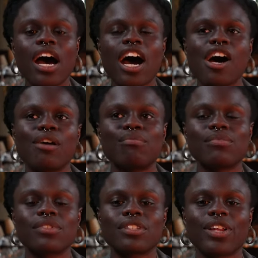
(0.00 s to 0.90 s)

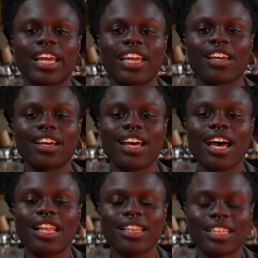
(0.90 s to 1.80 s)
Um, so like
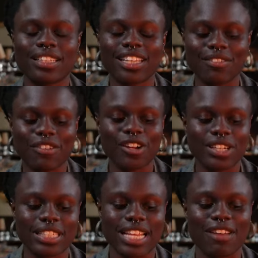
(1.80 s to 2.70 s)
uh, different
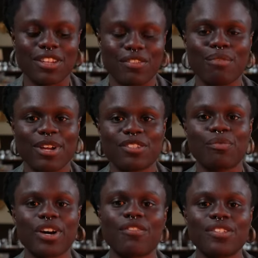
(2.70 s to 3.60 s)
colleges have different amounts of
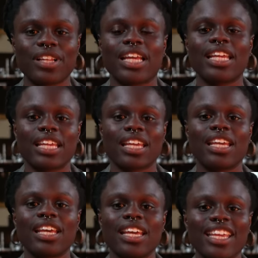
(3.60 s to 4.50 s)
wealth. So like
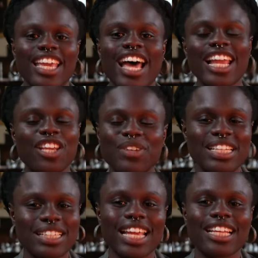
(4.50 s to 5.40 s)
yeah, like you
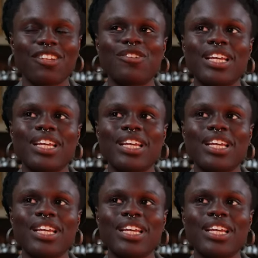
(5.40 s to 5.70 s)
need like you.